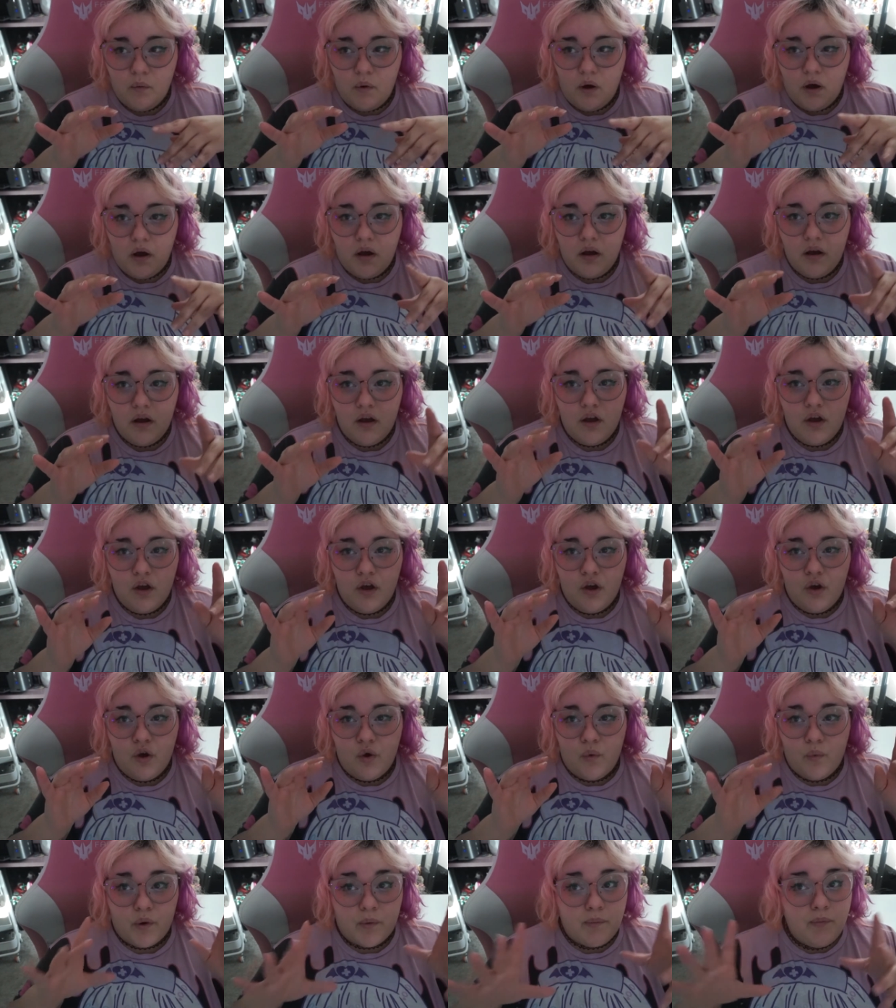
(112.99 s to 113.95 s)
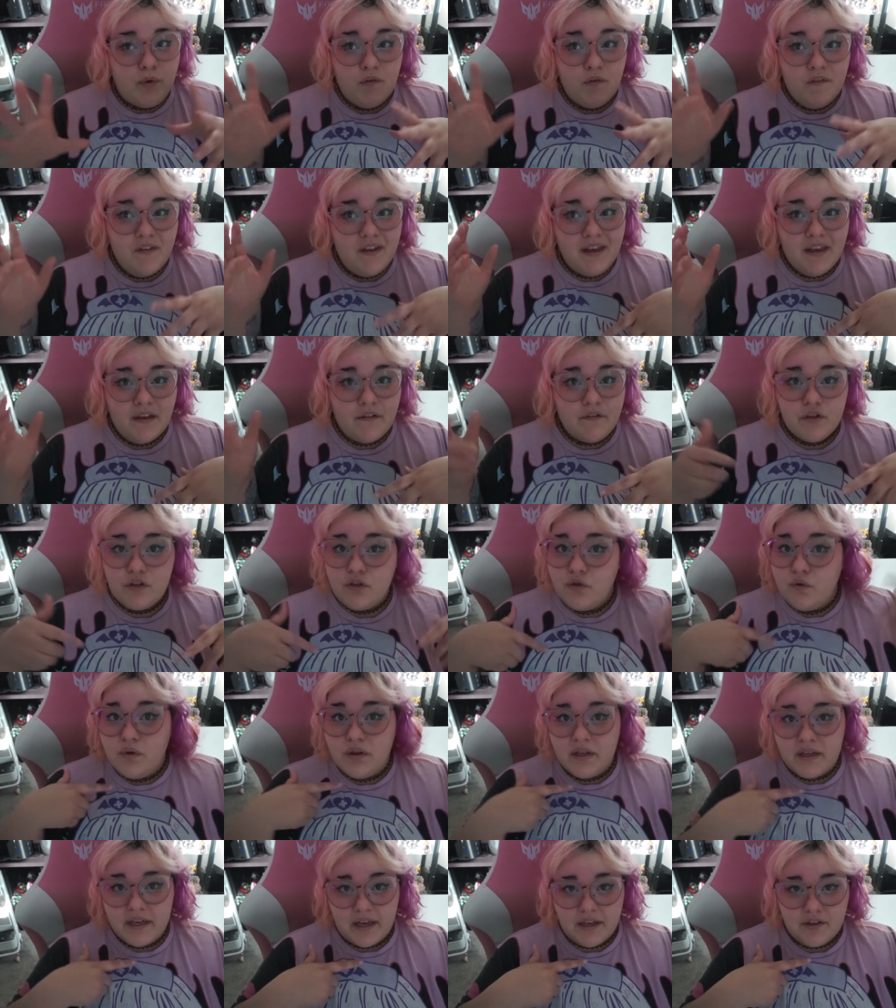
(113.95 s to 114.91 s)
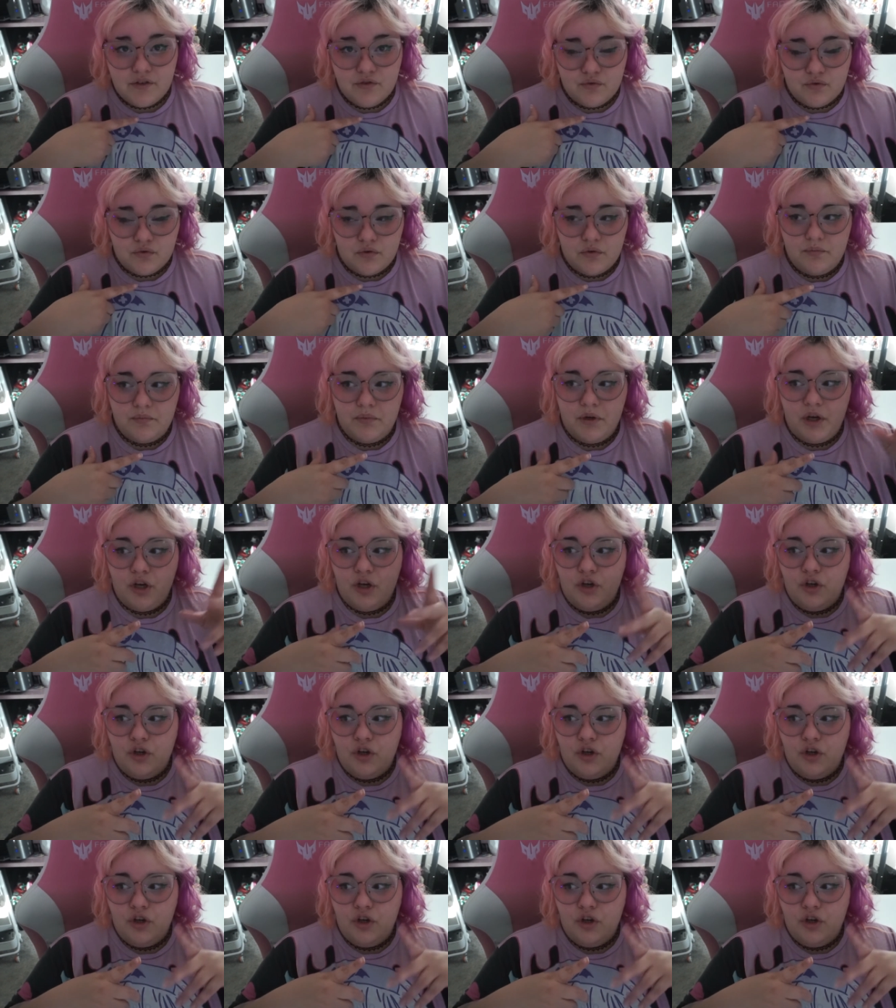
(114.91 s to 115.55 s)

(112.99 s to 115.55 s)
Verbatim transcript: wall, we're moving it to the guest room.